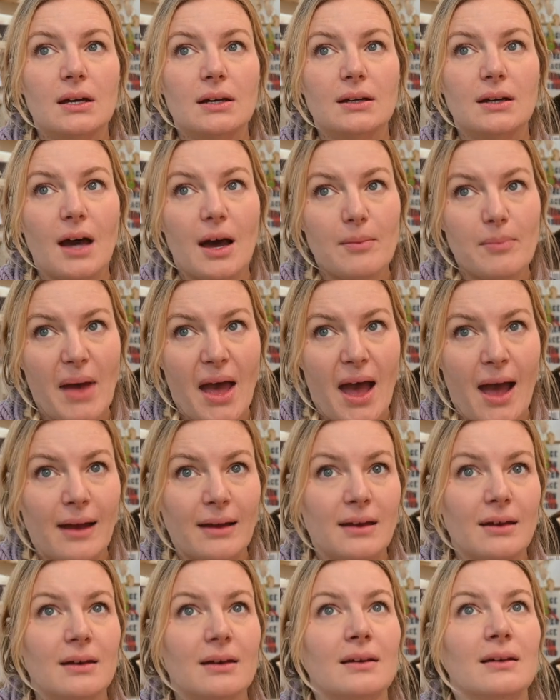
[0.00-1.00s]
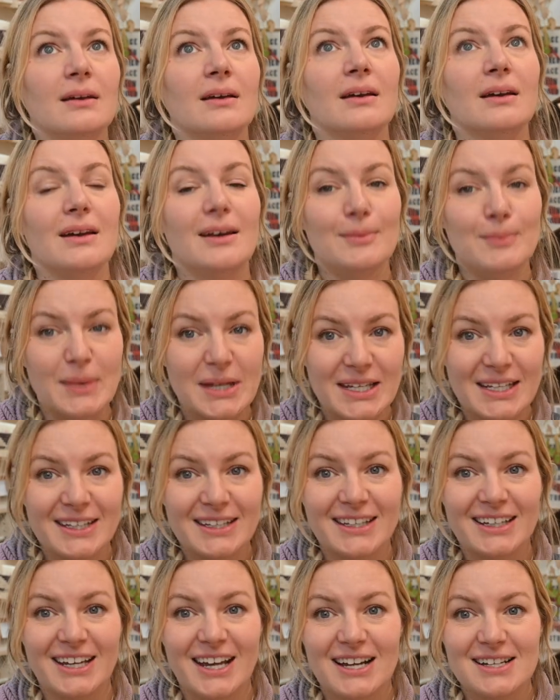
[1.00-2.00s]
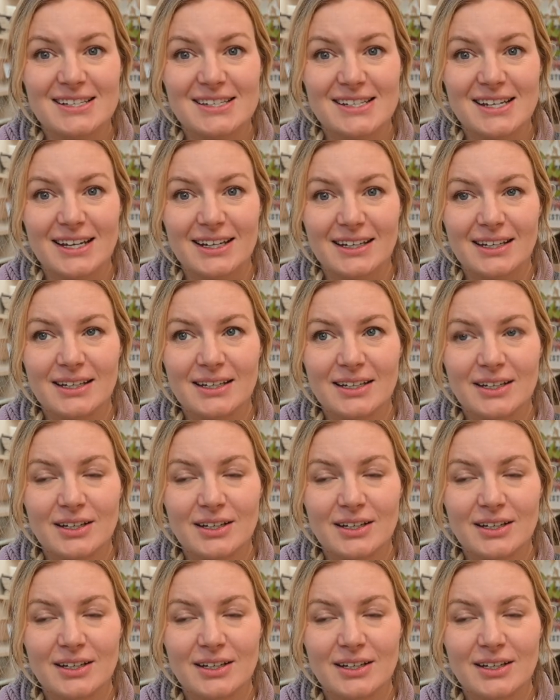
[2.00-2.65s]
got back, immediately got sick.